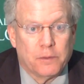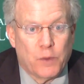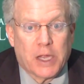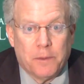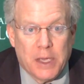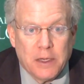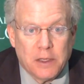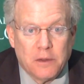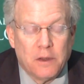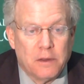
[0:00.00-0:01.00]

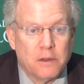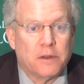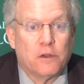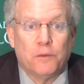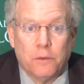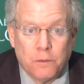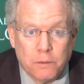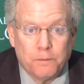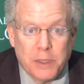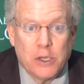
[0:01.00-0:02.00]
recommended to
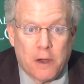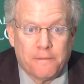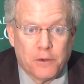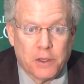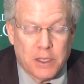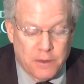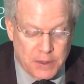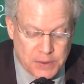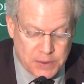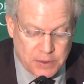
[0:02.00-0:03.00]
be offered in
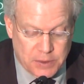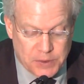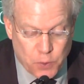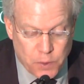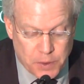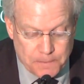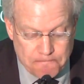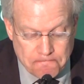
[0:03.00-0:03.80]
this disorder.